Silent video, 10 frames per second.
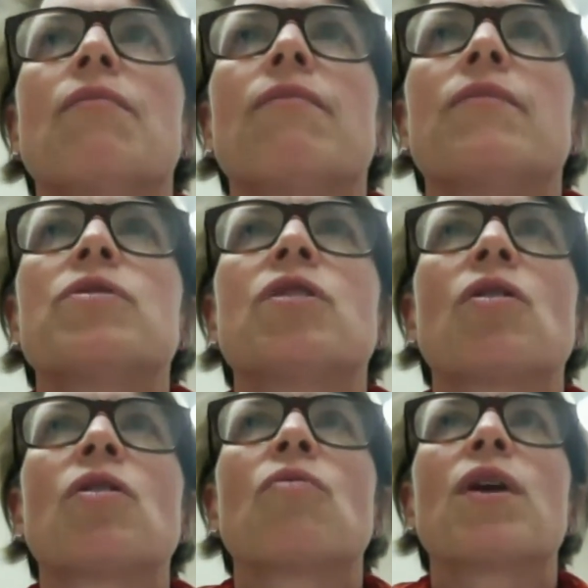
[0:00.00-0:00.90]

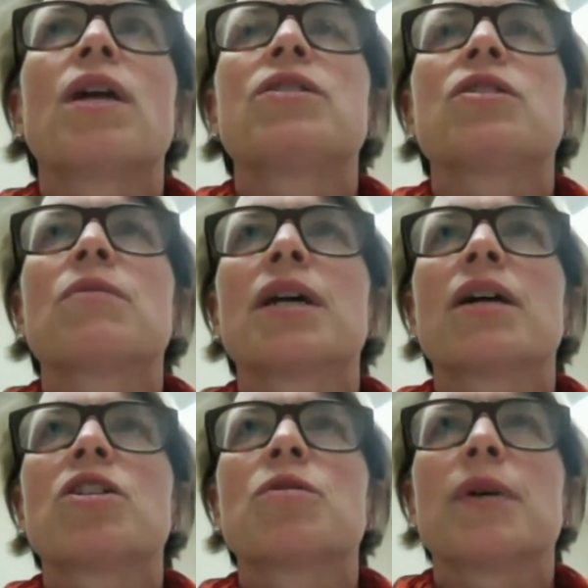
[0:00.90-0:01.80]
So we determine
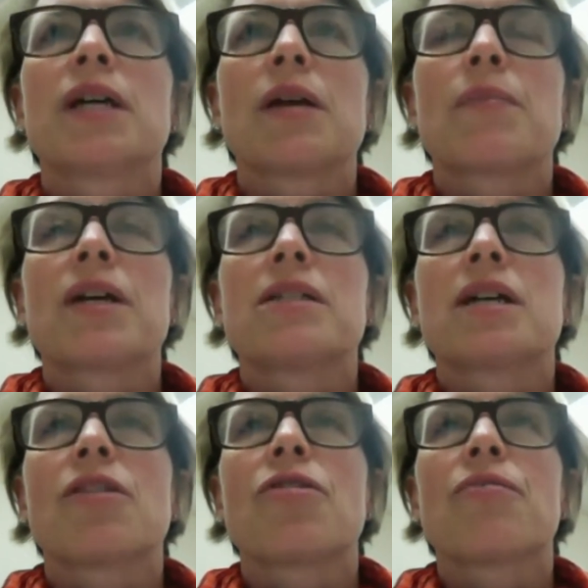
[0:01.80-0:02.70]
eligibility based
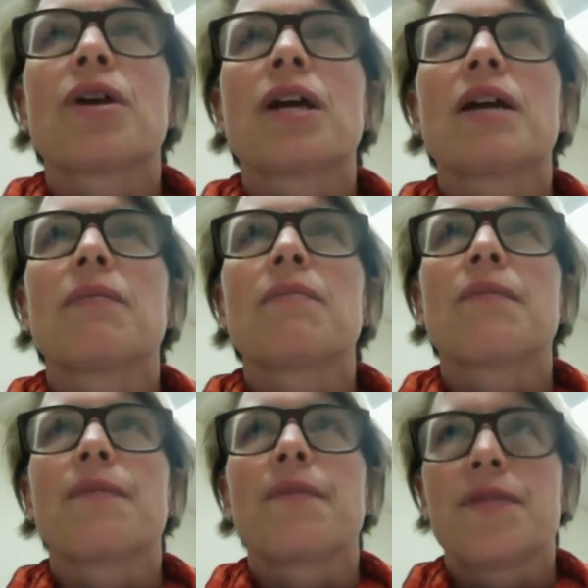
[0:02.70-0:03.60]
on 3
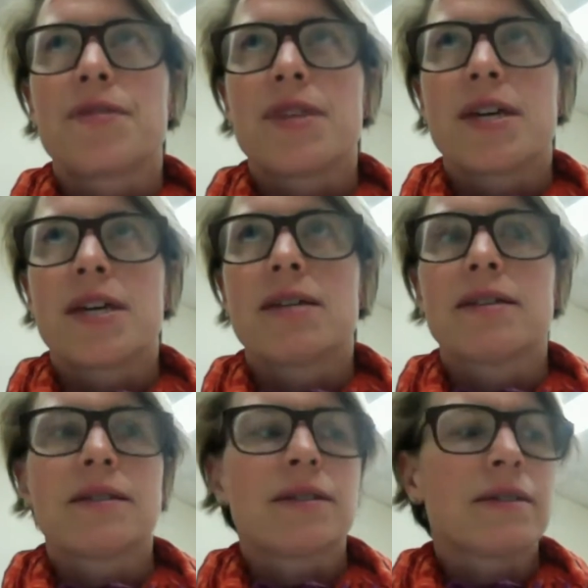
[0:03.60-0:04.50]

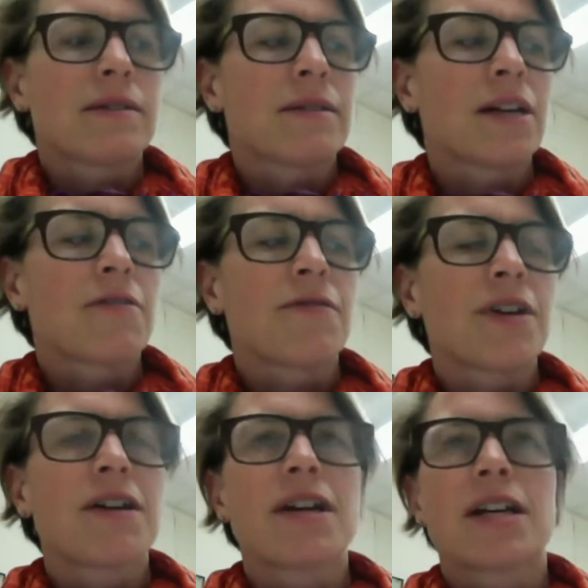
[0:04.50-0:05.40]
things that are
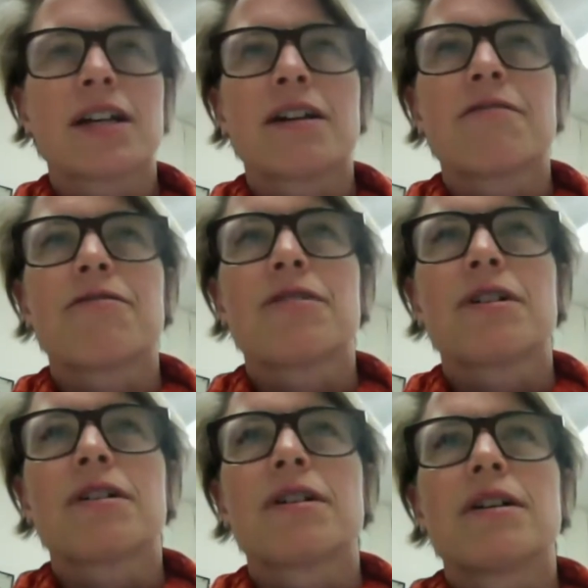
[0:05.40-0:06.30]
very clear
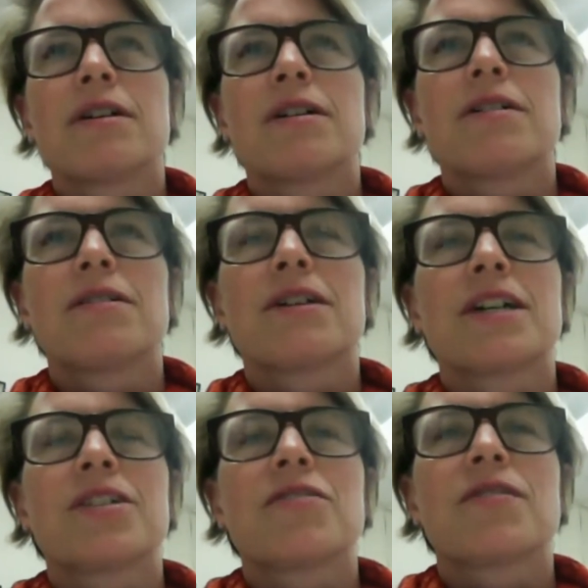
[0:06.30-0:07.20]
for early
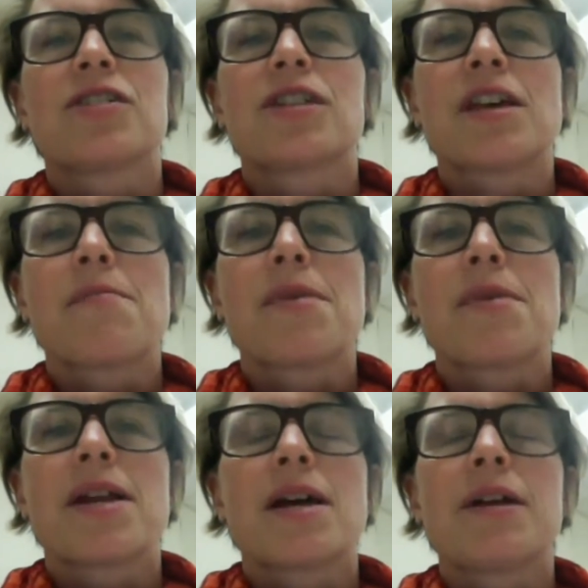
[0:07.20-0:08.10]
intervention
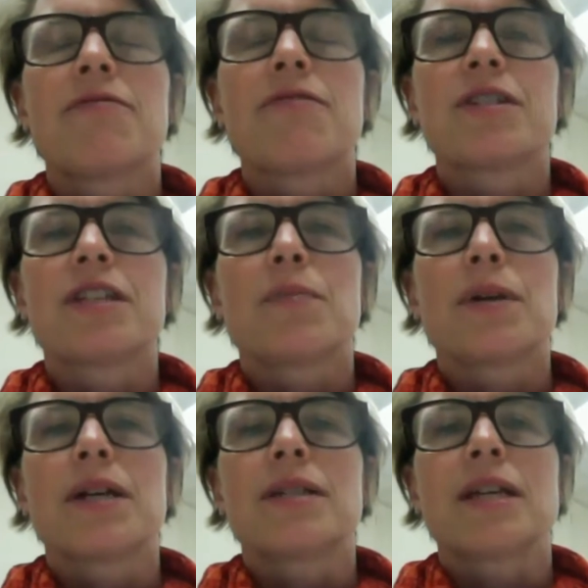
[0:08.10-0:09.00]
for
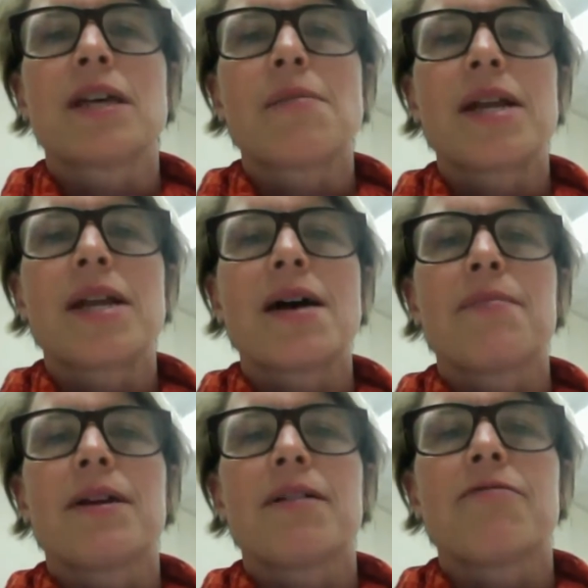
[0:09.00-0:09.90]
CPSE that may not
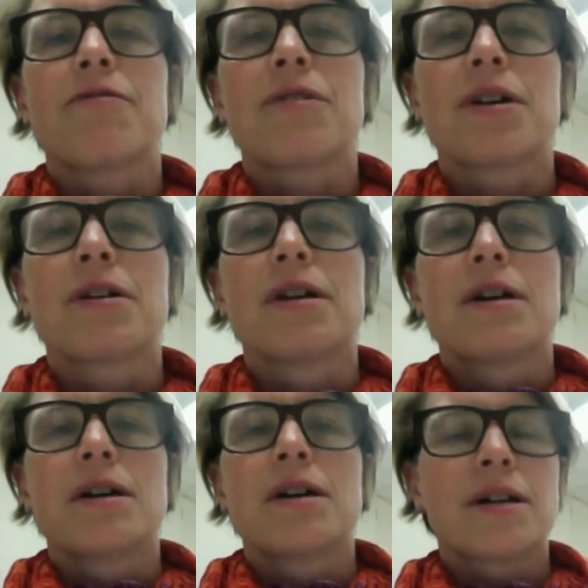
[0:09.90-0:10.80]
be for
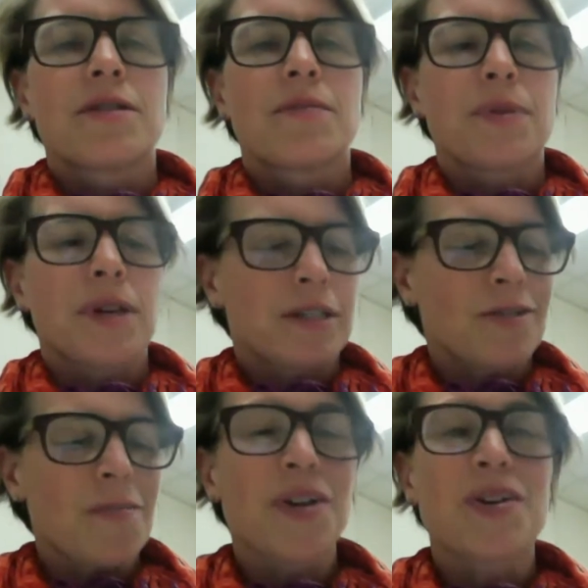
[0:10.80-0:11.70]
other places.
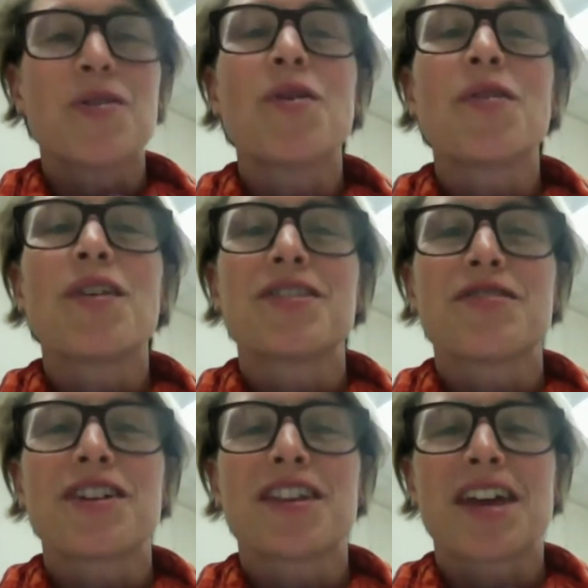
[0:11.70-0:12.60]
So I'm going to hold this in
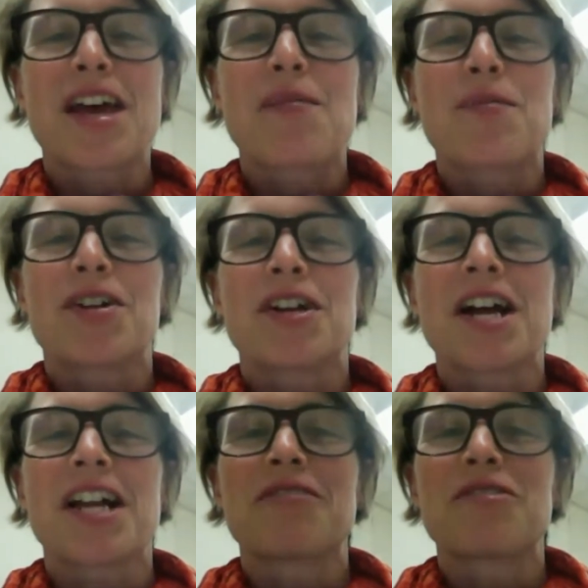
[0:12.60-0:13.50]
front of the camera and
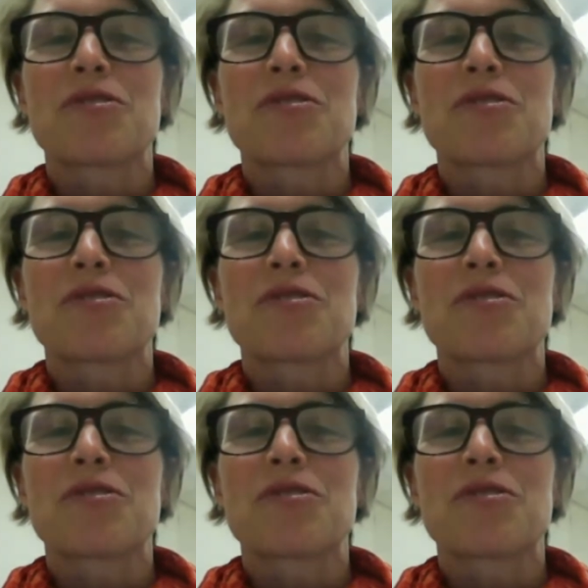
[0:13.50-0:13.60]
kind of sort